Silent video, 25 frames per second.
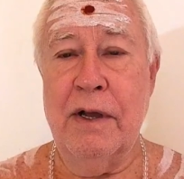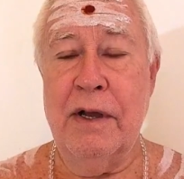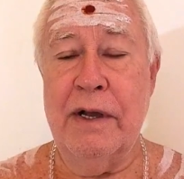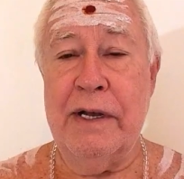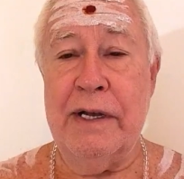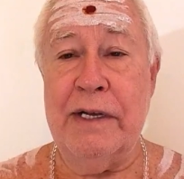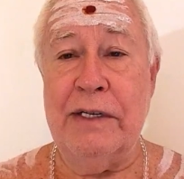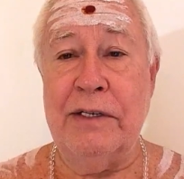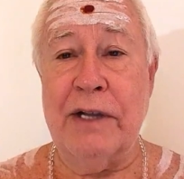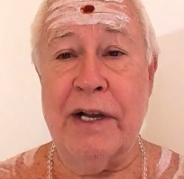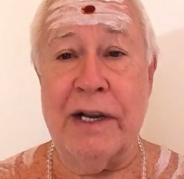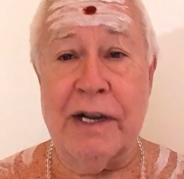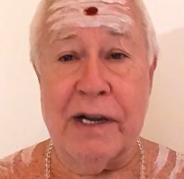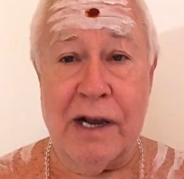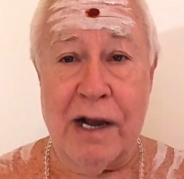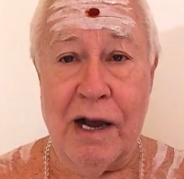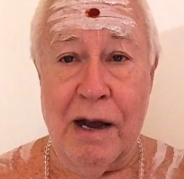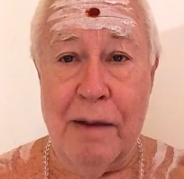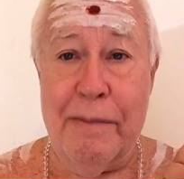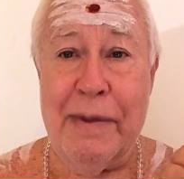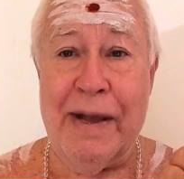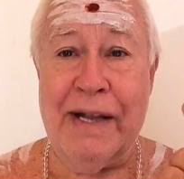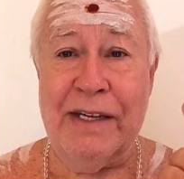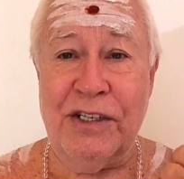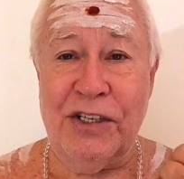He said,
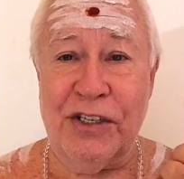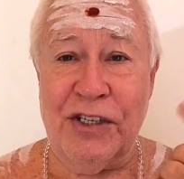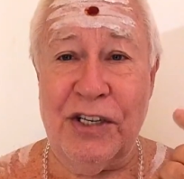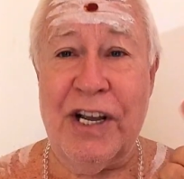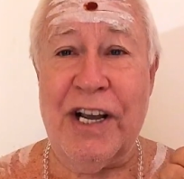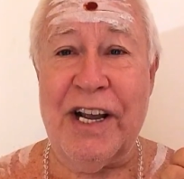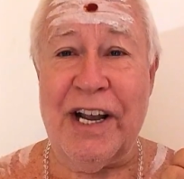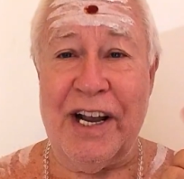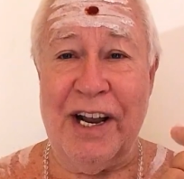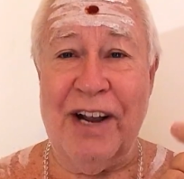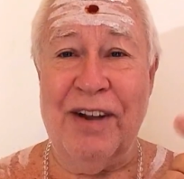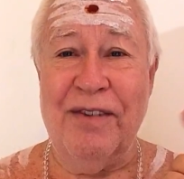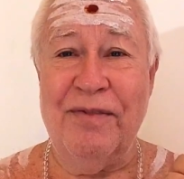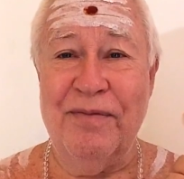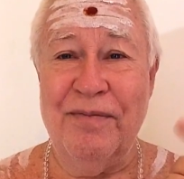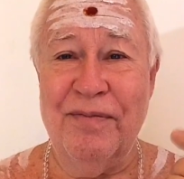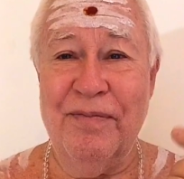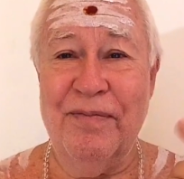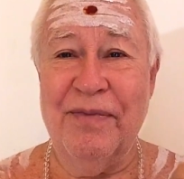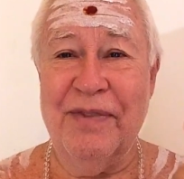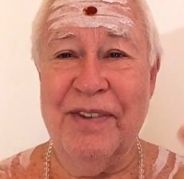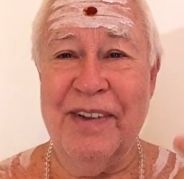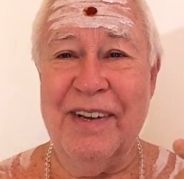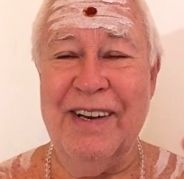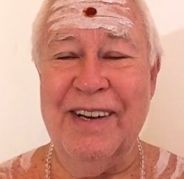come and see.
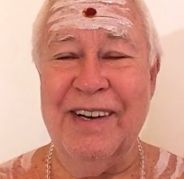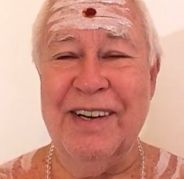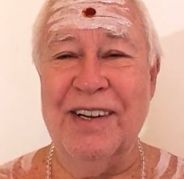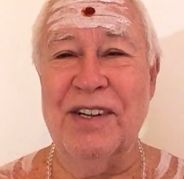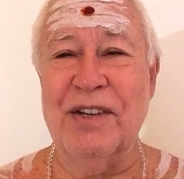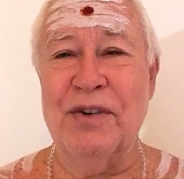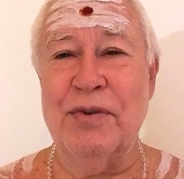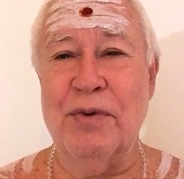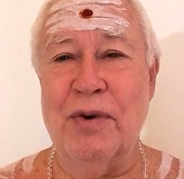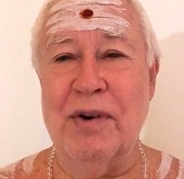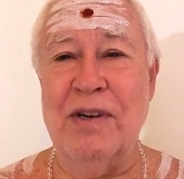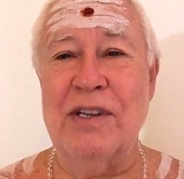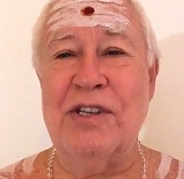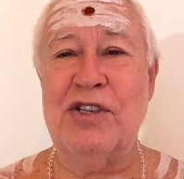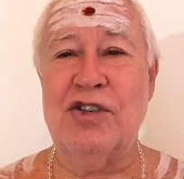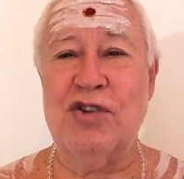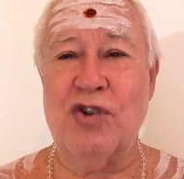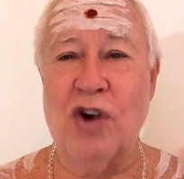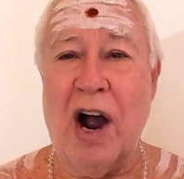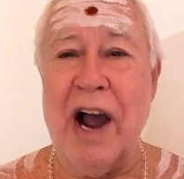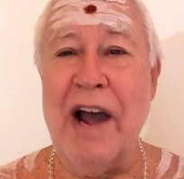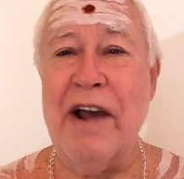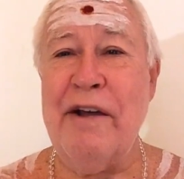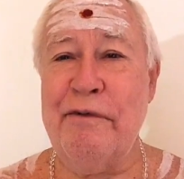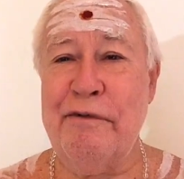In other words,
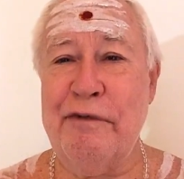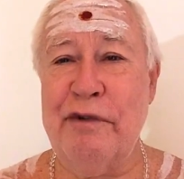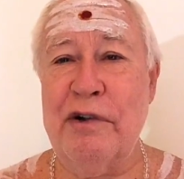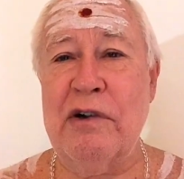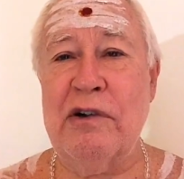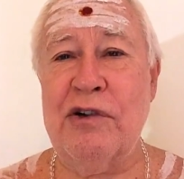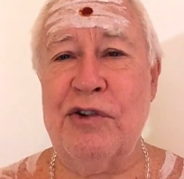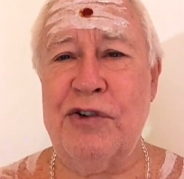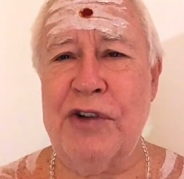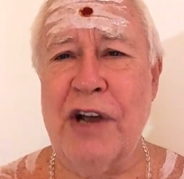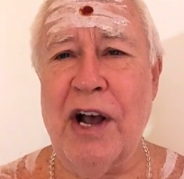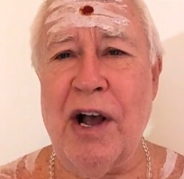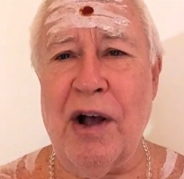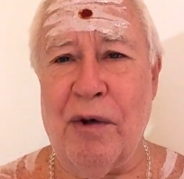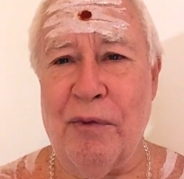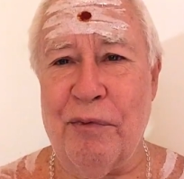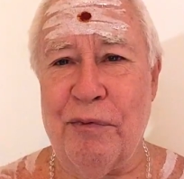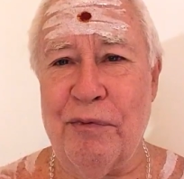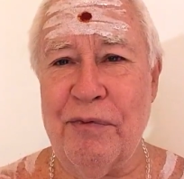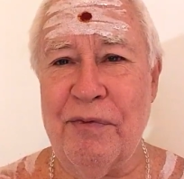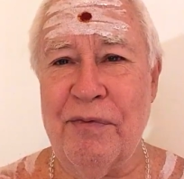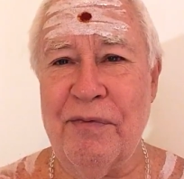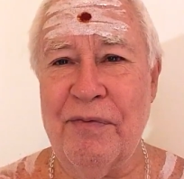try it for yourself.